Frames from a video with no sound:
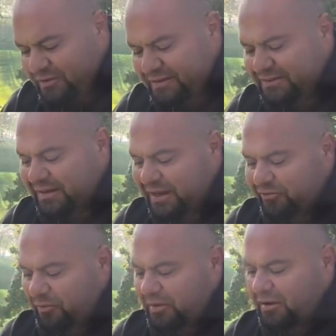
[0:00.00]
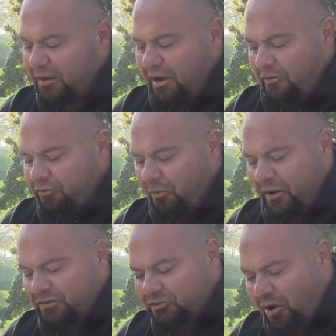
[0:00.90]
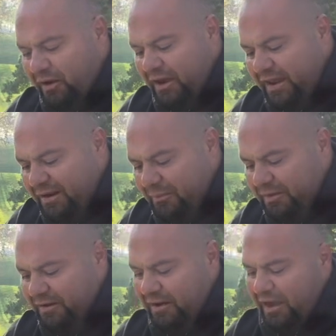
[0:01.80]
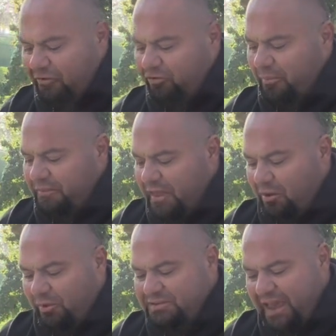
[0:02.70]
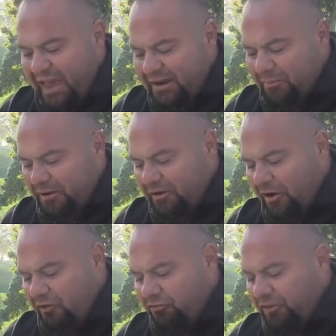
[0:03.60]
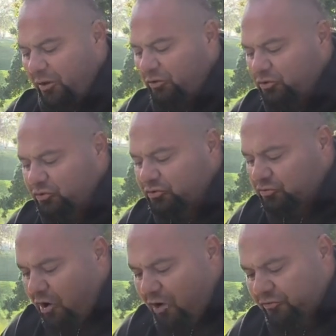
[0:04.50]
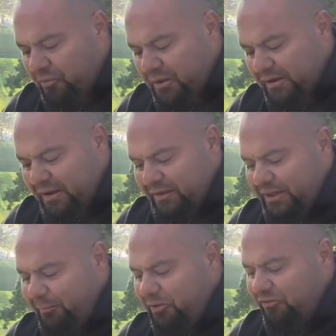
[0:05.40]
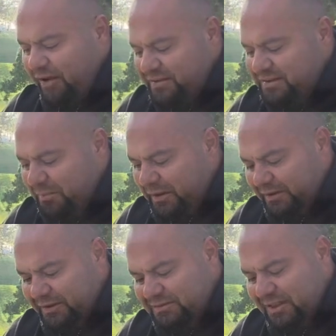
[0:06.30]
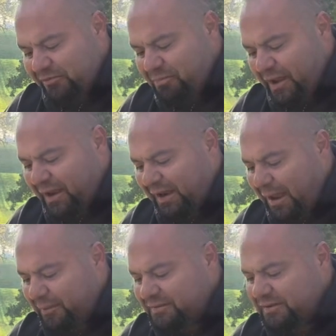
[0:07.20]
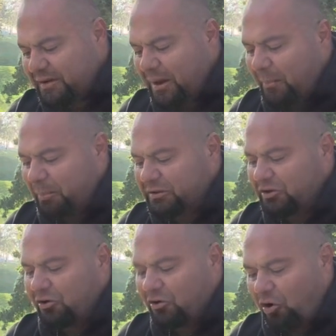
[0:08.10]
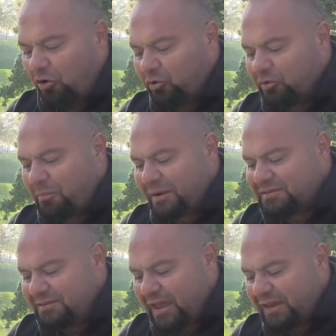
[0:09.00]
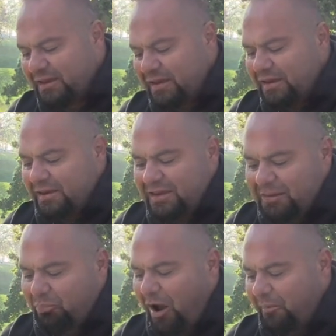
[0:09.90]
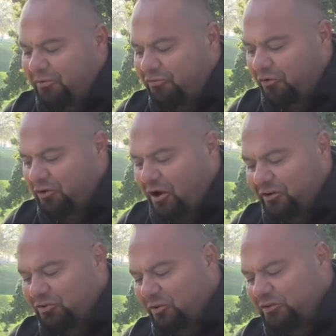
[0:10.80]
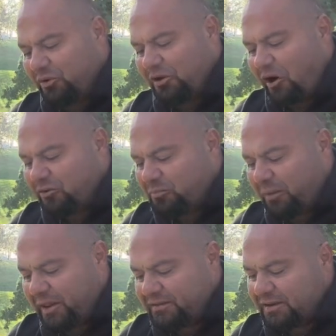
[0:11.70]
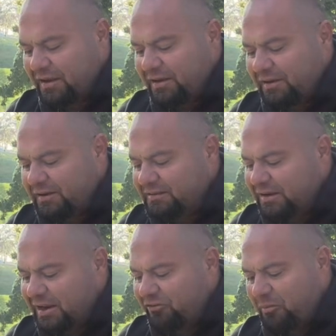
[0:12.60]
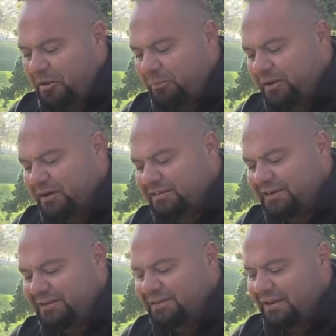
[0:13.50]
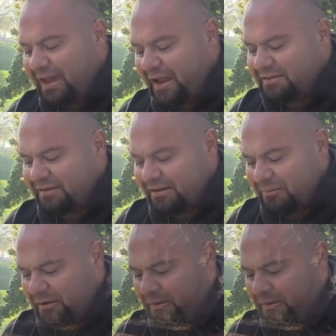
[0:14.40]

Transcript: He delivered me from my strong enemy and from them which hated me, for they were too strong for me. They prevented me in the day of my calamity, but the Lord was my stay. He brought me forth also into a large place. He delivered me because he delighted in me.